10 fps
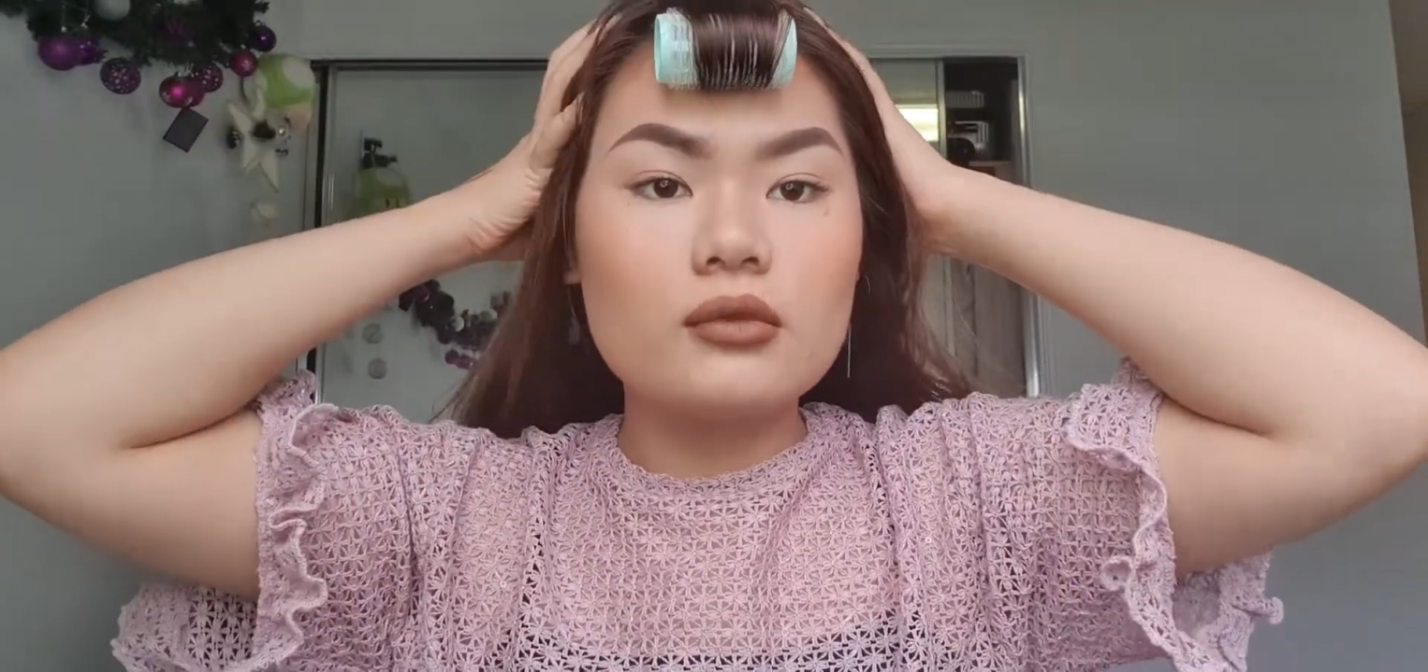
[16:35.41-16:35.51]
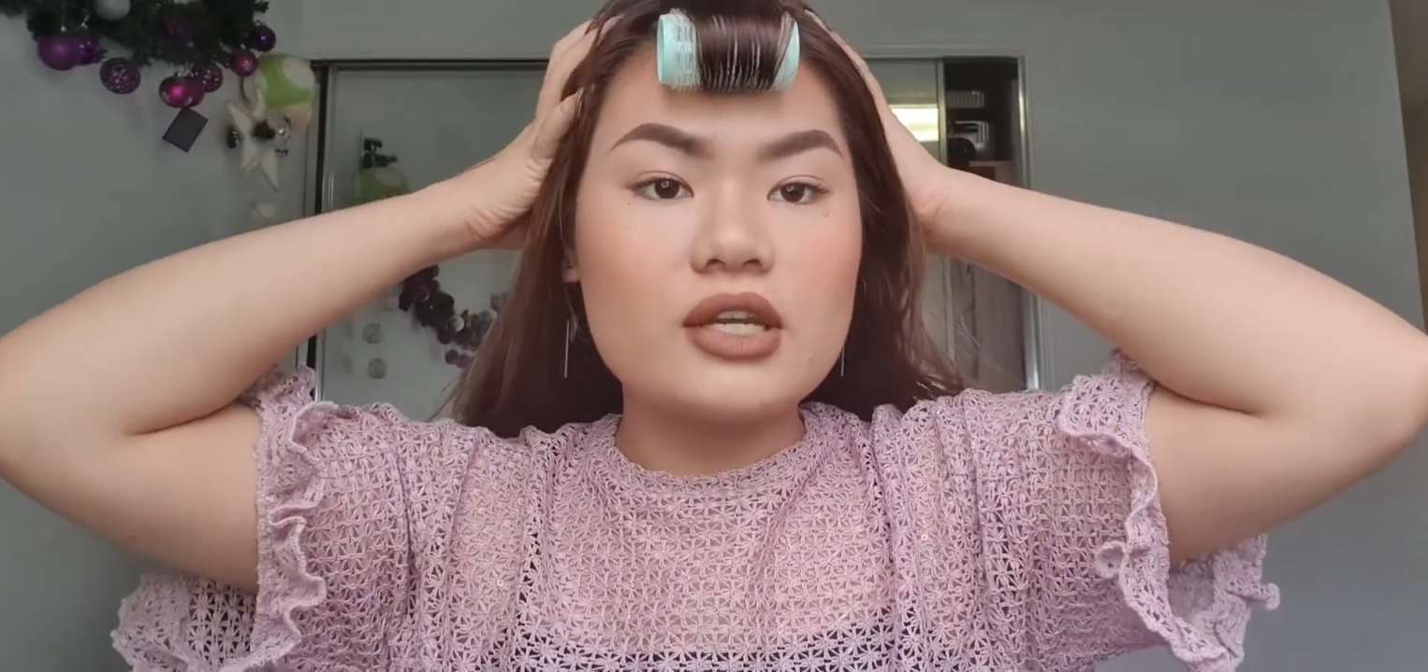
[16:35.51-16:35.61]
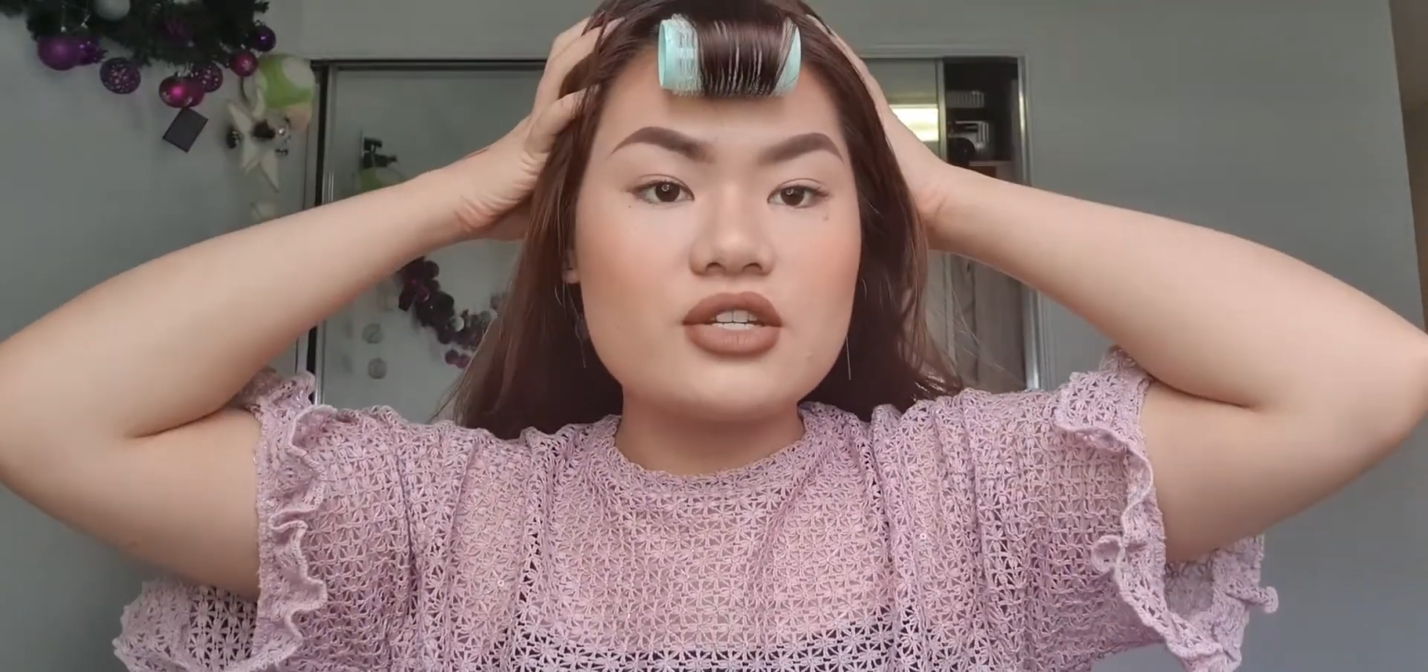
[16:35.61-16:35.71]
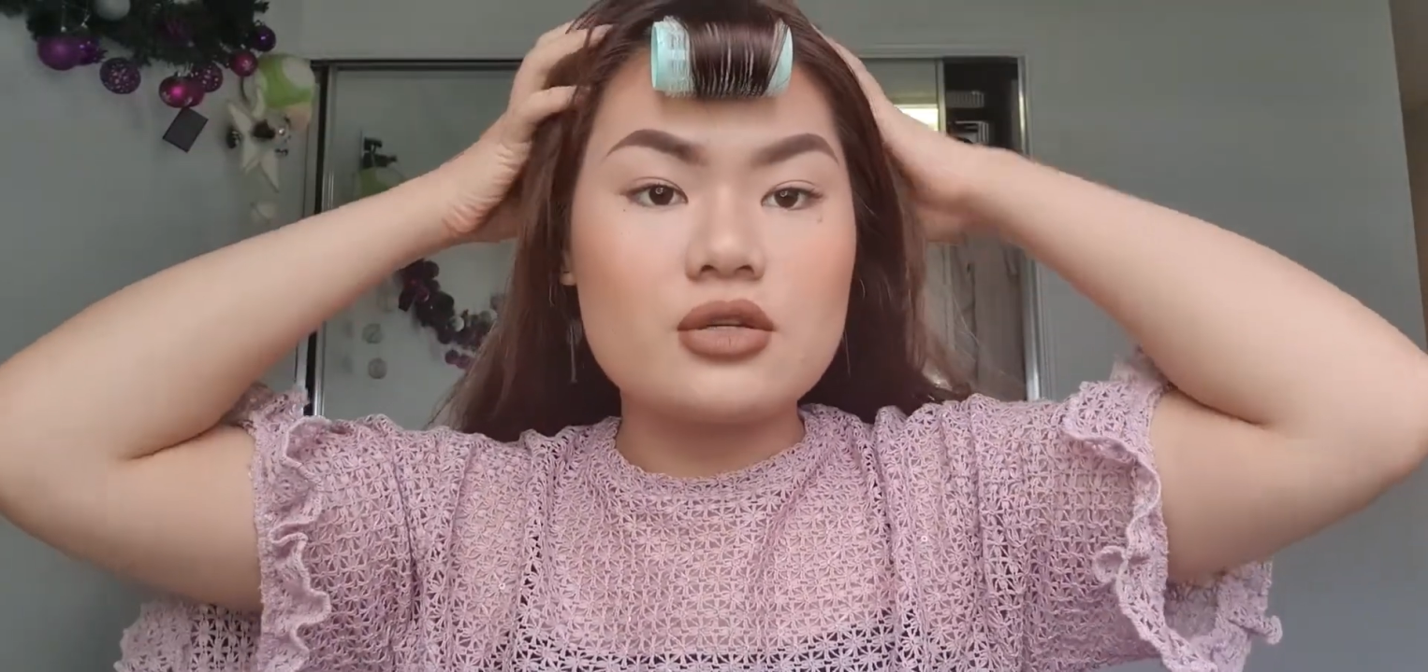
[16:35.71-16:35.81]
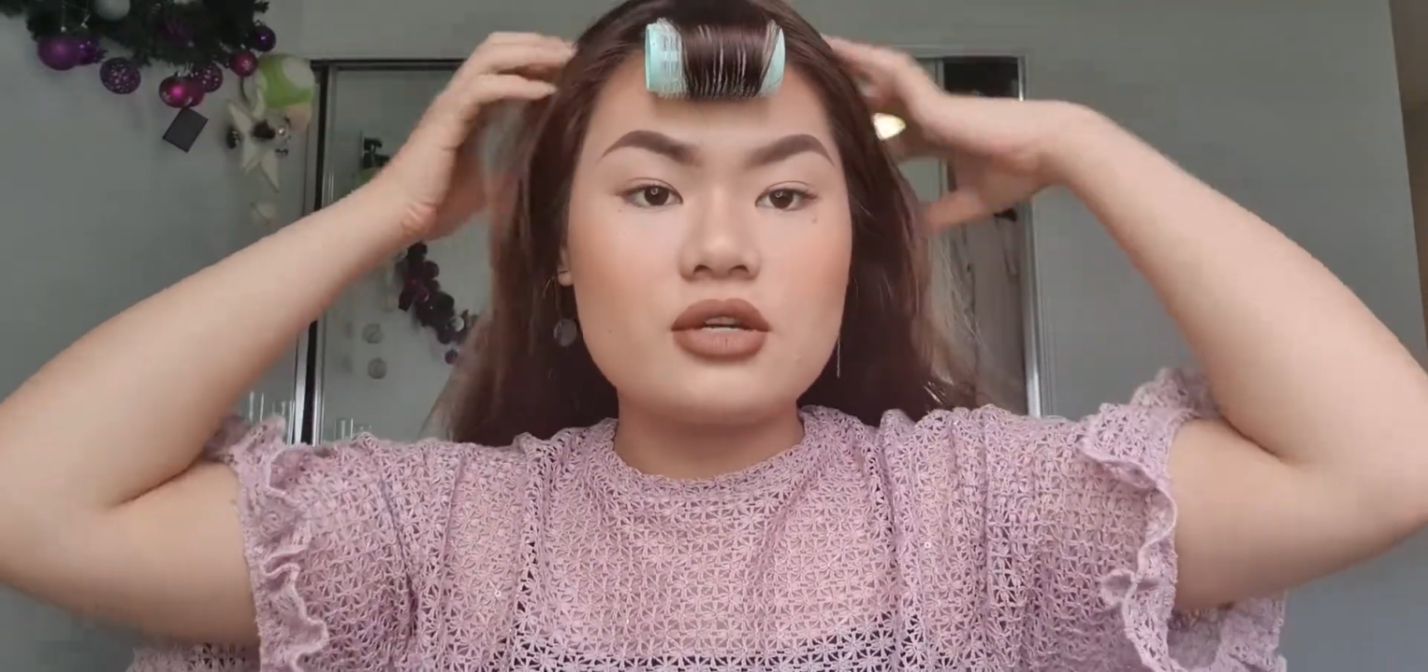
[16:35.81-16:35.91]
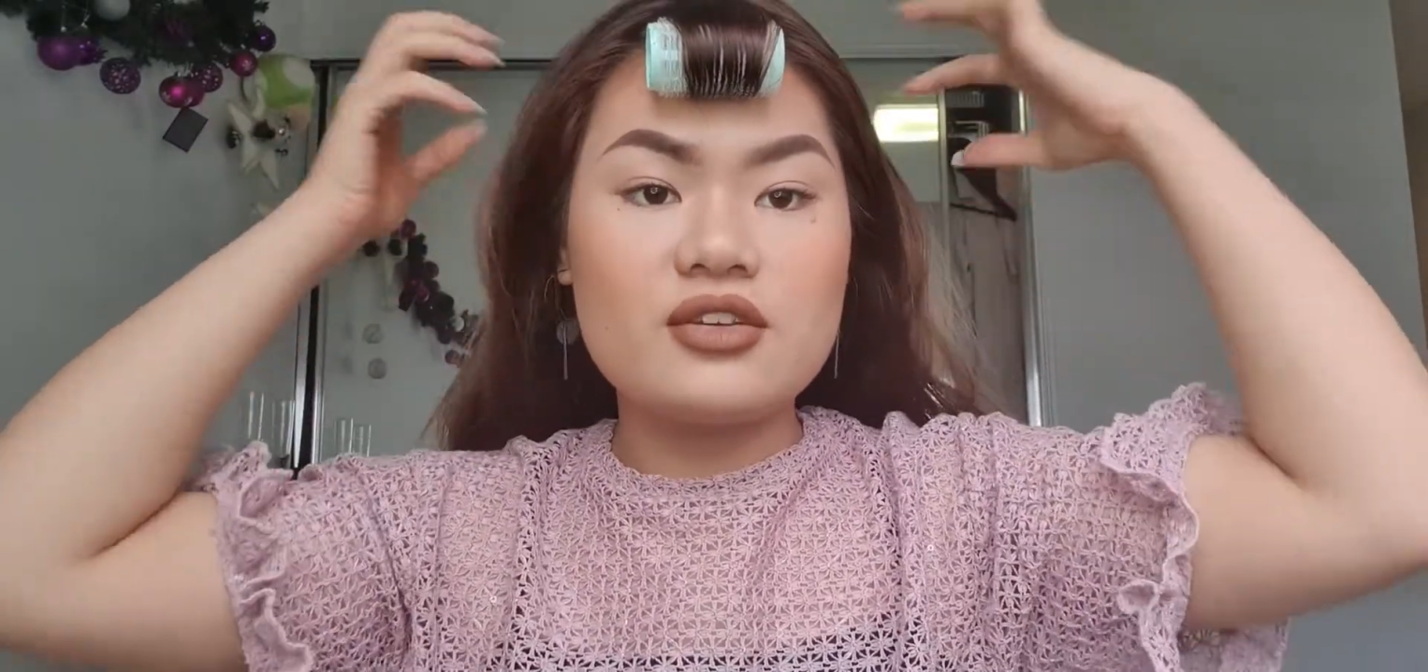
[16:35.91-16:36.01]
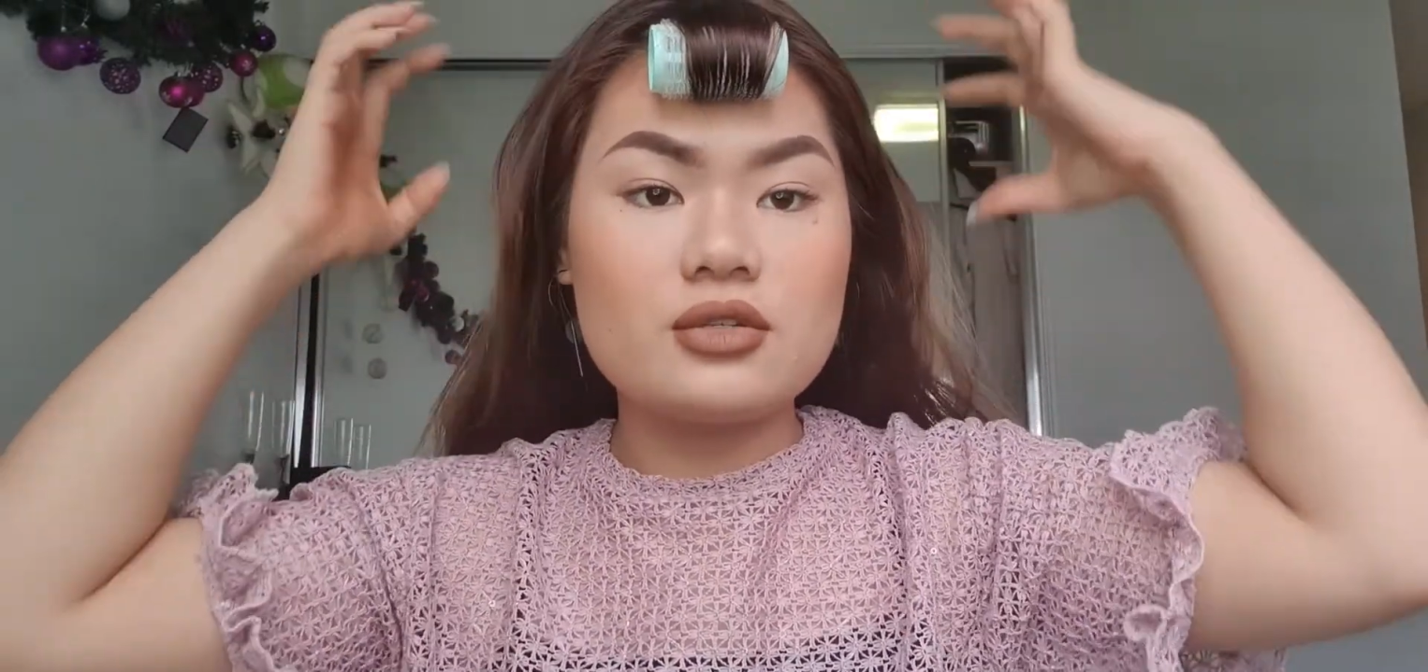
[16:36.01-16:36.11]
turned out